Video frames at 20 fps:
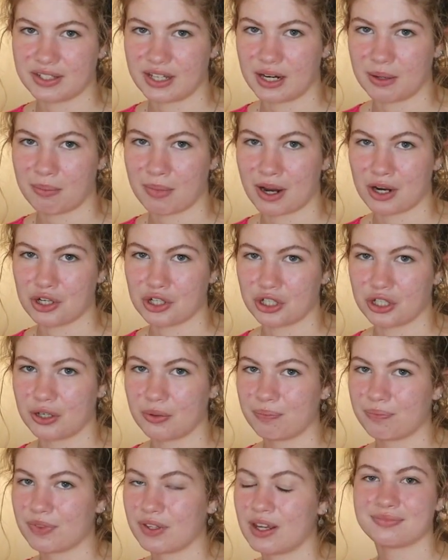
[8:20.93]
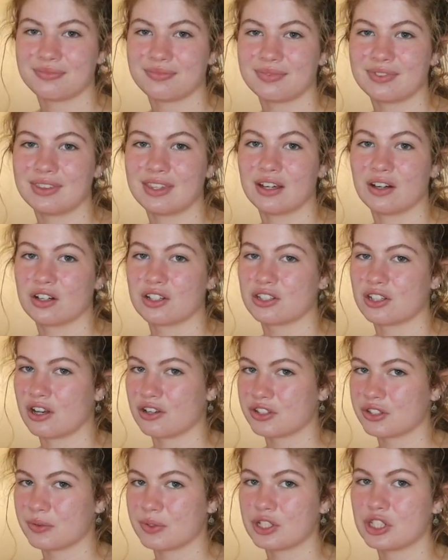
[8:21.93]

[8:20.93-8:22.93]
in a measure. There is also